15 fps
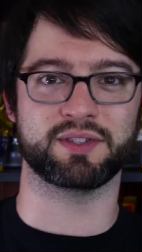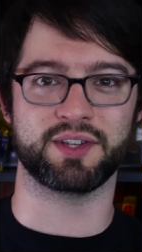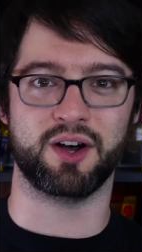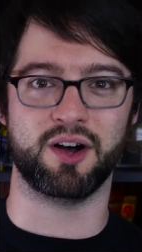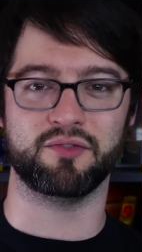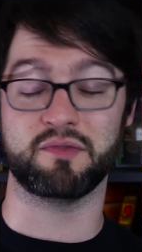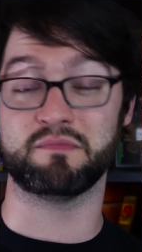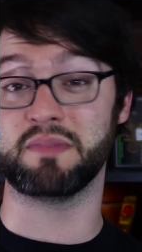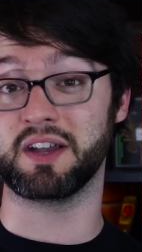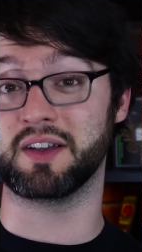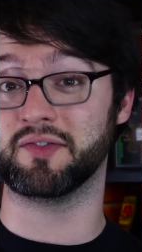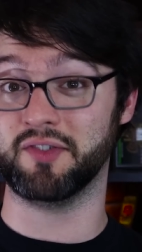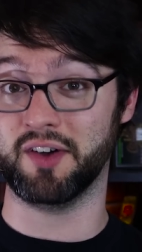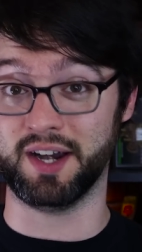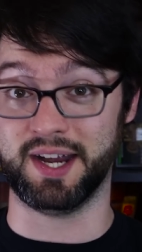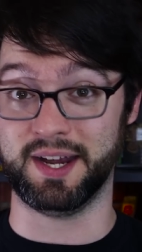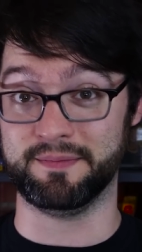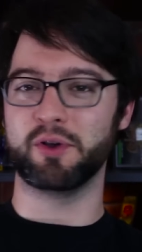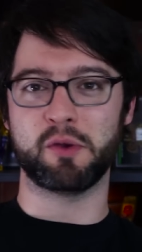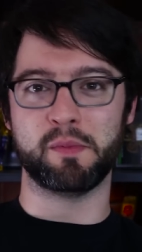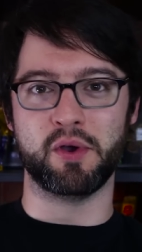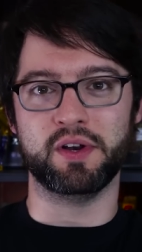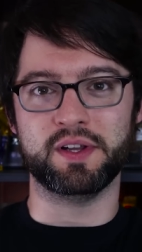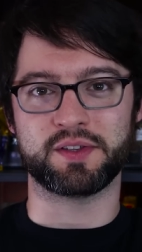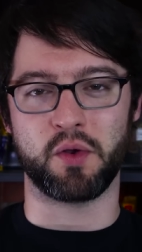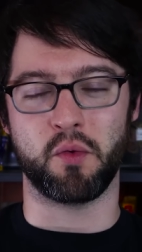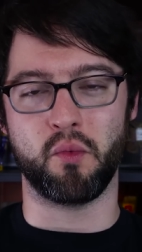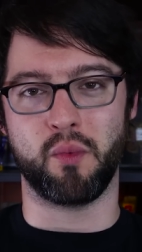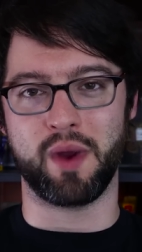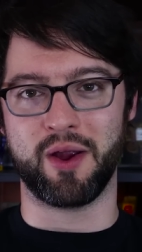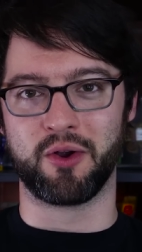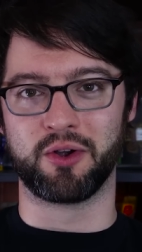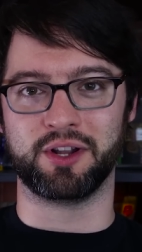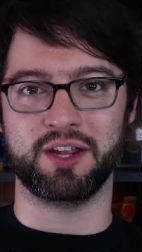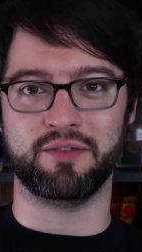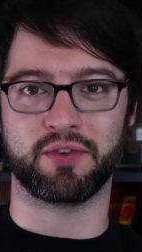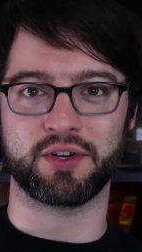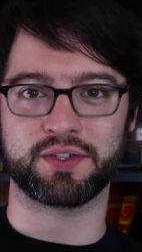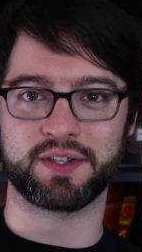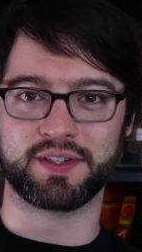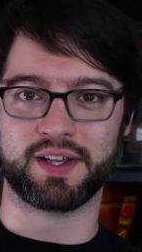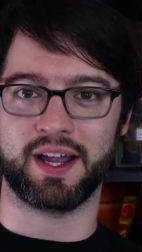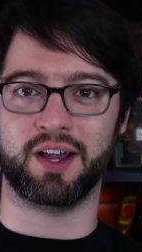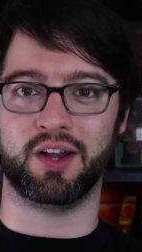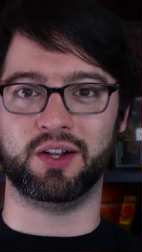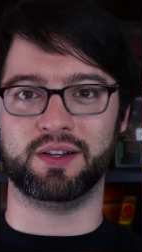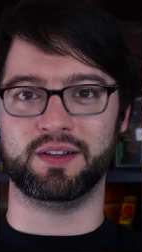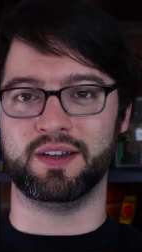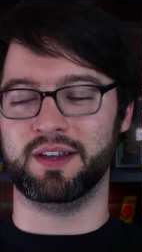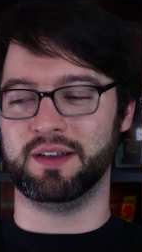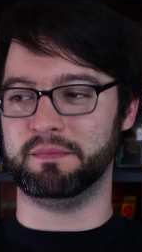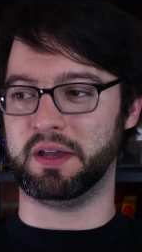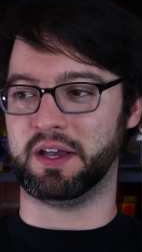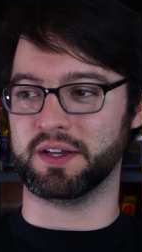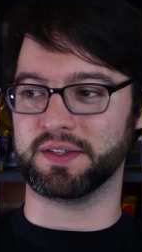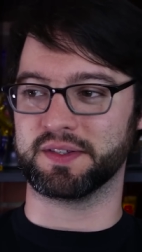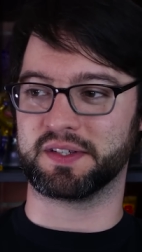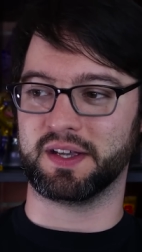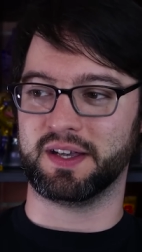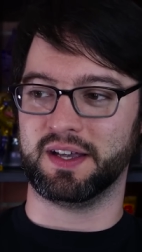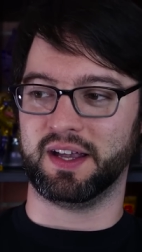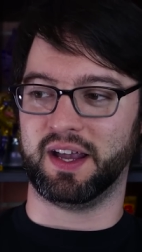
resolve. Big funny. Book of Moon is weirdly versatile because